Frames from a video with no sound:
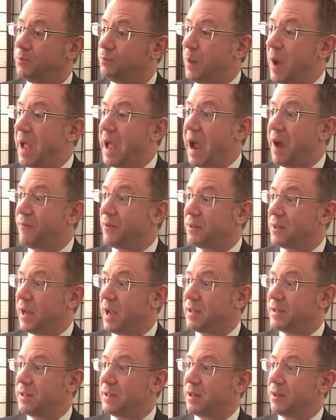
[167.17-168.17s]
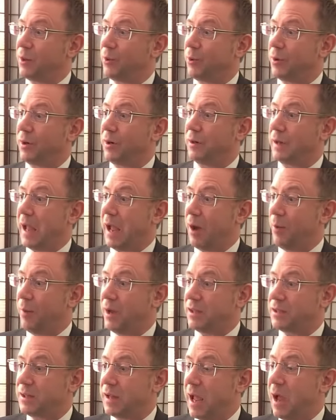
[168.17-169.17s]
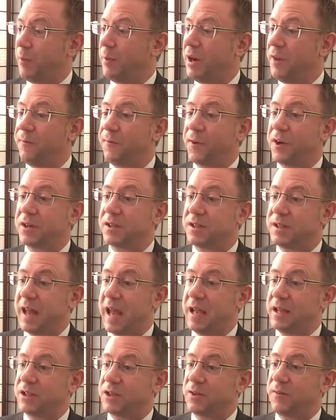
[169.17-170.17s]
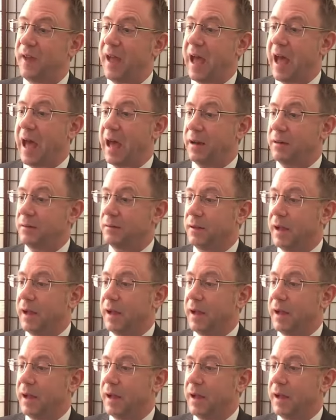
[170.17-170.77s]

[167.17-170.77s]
by advertising to the world how many first dates you've had.